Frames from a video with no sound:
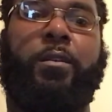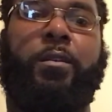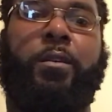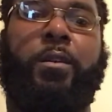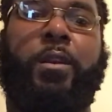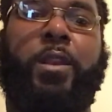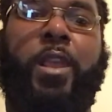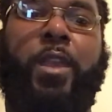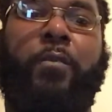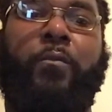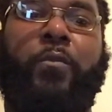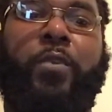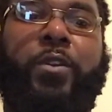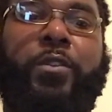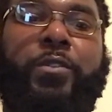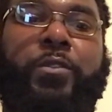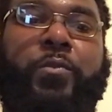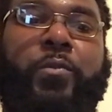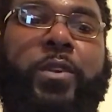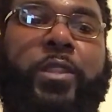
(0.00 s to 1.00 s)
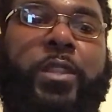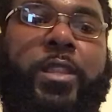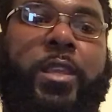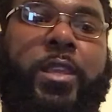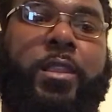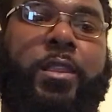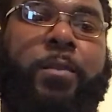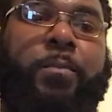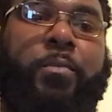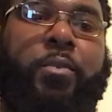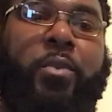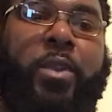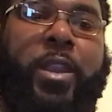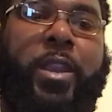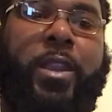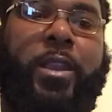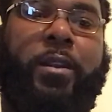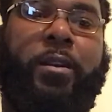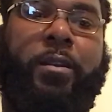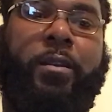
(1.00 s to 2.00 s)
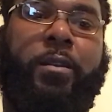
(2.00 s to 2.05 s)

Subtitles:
networks within the brain.